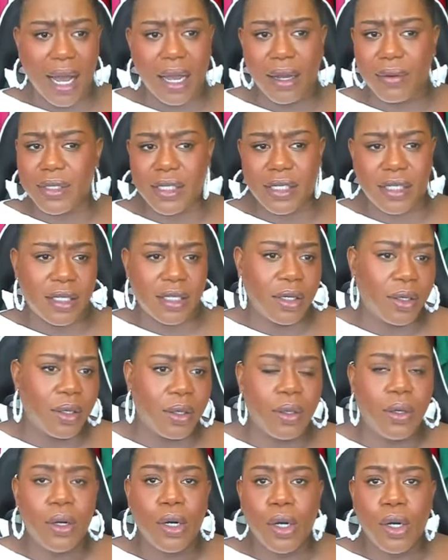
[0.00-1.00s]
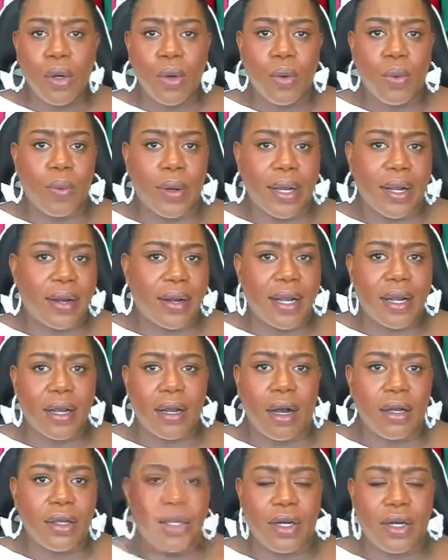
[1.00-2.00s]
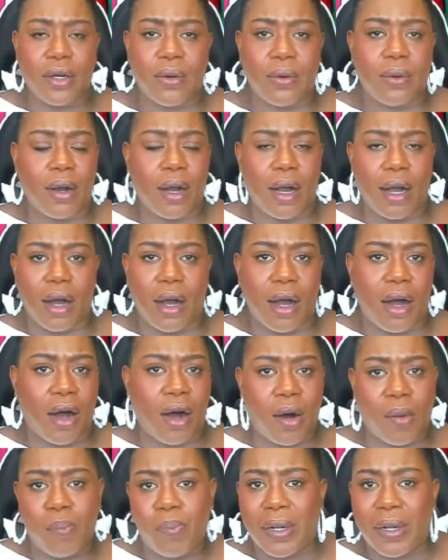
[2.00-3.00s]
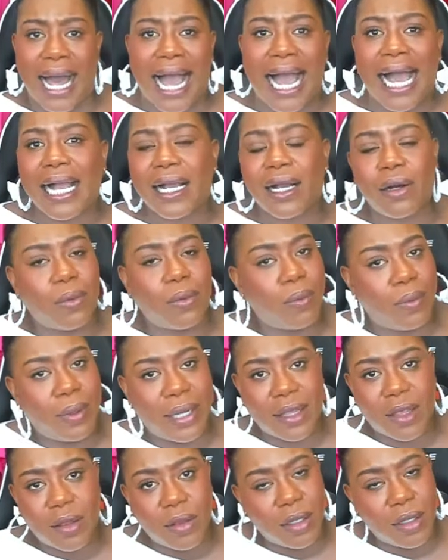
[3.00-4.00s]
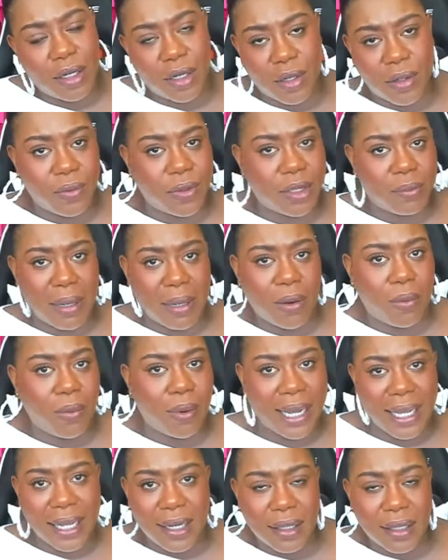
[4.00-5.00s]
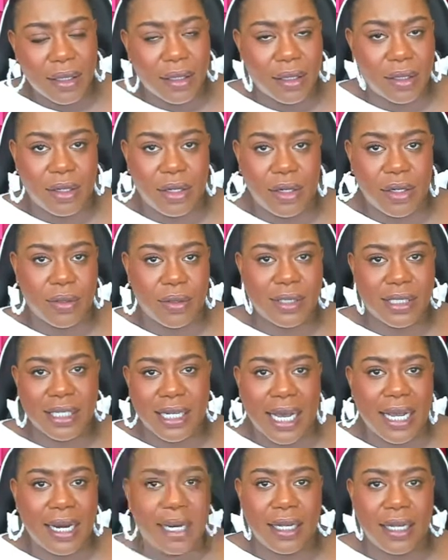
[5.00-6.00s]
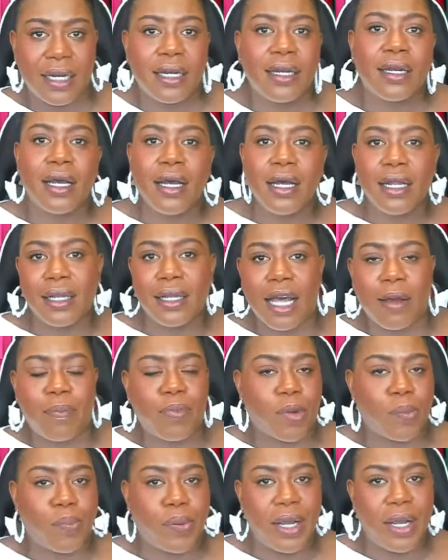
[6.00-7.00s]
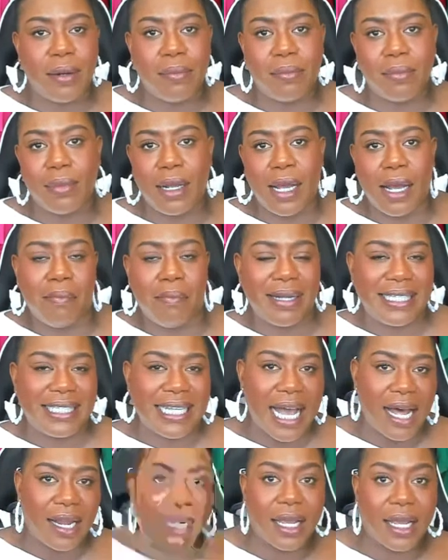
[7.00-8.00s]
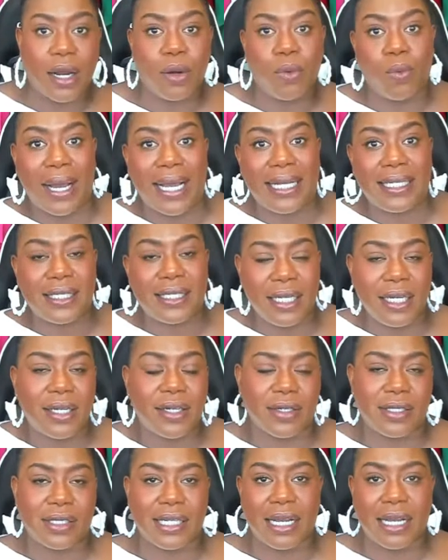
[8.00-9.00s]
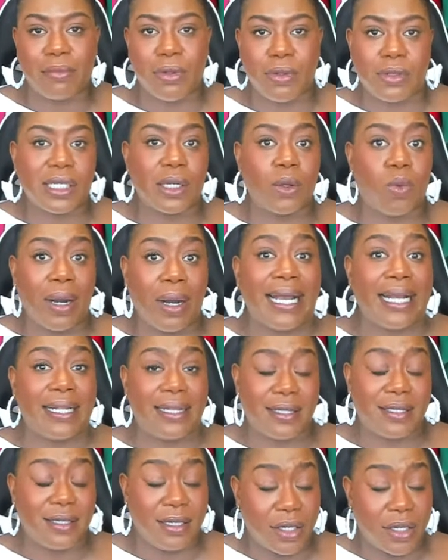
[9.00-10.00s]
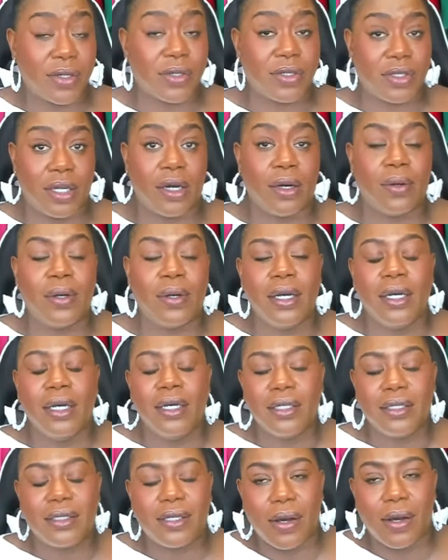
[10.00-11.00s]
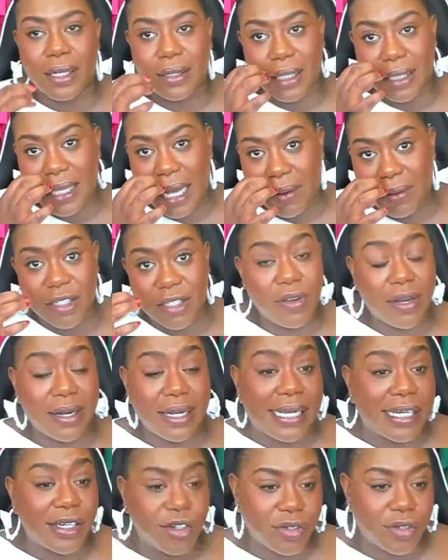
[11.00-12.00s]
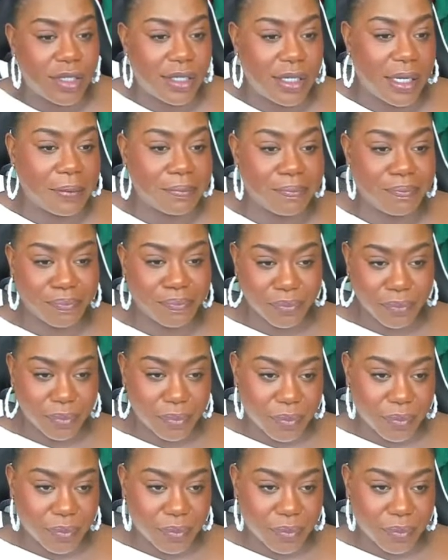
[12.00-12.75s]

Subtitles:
I was still wearing, all black with, with my white, slide in leopard print and metallic and white sneakers, like mostly white sneakers though. So I thought that was very interesting.